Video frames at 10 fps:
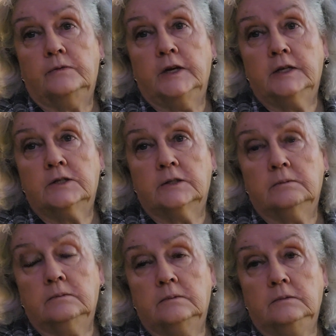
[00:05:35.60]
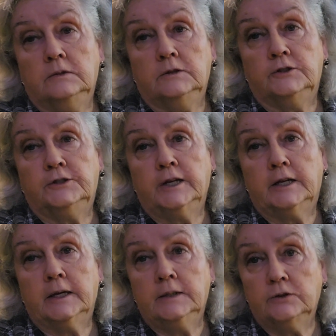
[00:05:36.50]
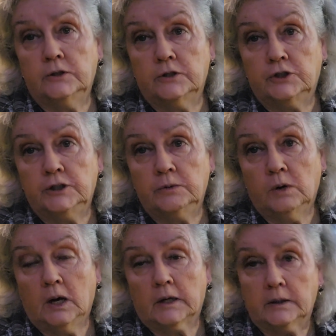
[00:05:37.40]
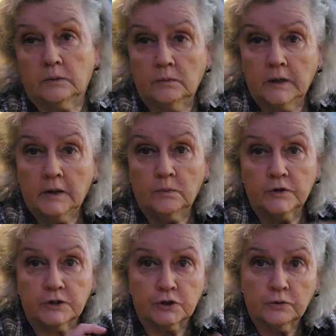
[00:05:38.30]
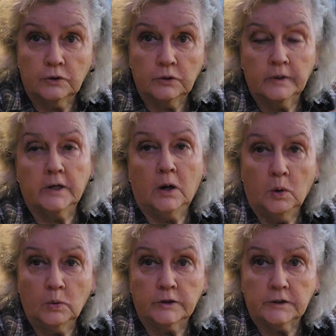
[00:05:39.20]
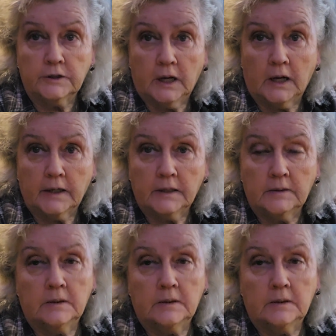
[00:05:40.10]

things that sink into the sheetrock and with a screw and hold tight.